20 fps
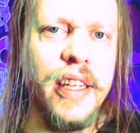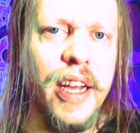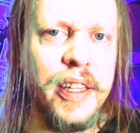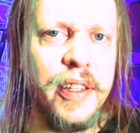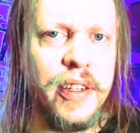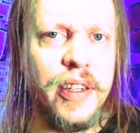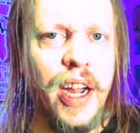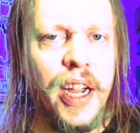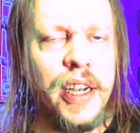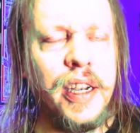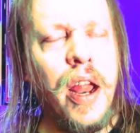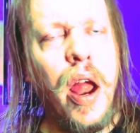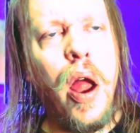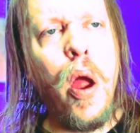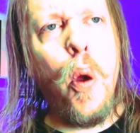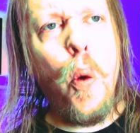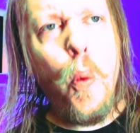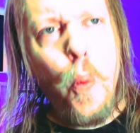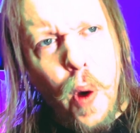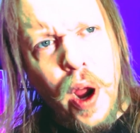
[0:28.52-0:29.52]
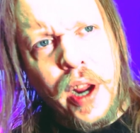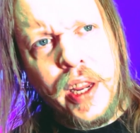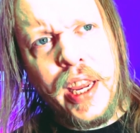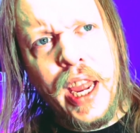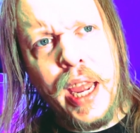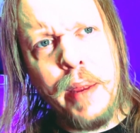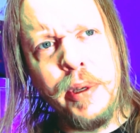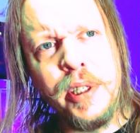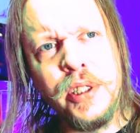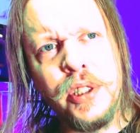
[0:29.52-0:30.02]
the other night, what
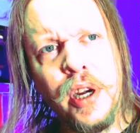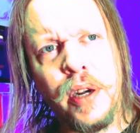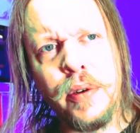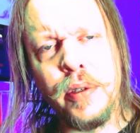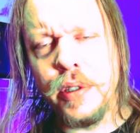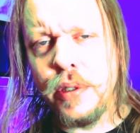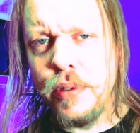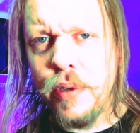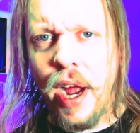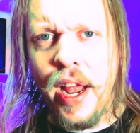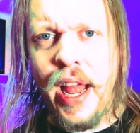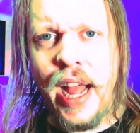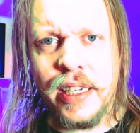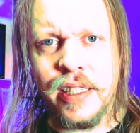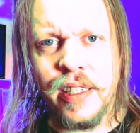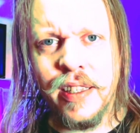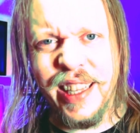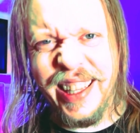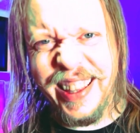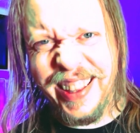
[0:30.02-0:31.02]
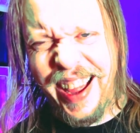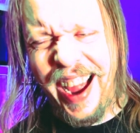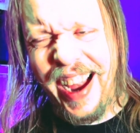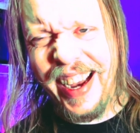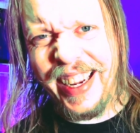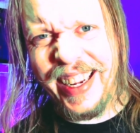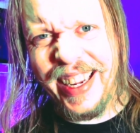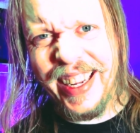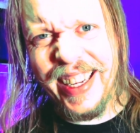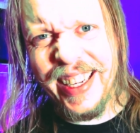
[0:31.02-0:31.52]
gaming genres do I actually
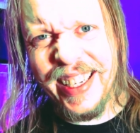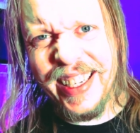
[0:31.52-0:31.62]
like?